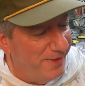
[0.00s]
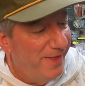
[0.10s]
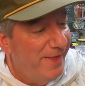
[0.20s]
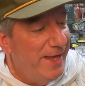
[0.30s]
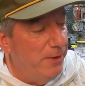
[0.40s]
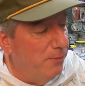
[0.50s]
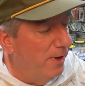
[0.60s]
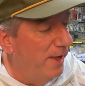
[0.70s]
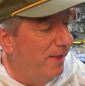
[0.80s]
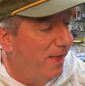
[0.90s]

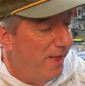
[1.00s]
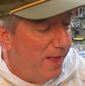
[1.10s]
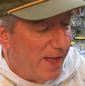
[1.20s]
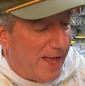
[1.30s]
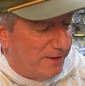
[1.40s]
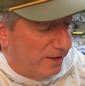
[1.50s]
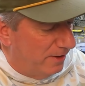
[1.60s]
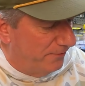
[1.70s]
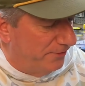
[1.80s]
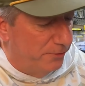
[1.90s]
anyway, I
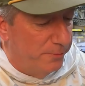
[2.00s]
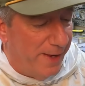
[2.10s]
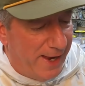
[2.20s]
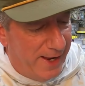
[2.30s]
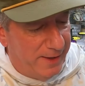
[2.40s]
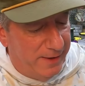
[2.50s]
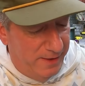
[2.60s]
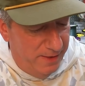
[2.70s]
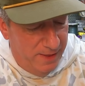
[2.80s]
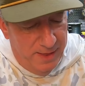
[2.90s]
love this new bag.
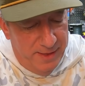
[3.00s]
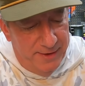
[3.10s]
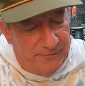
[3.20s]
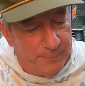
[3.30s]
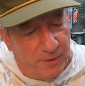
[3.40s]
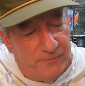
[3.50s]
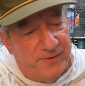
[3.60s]
It's the perfect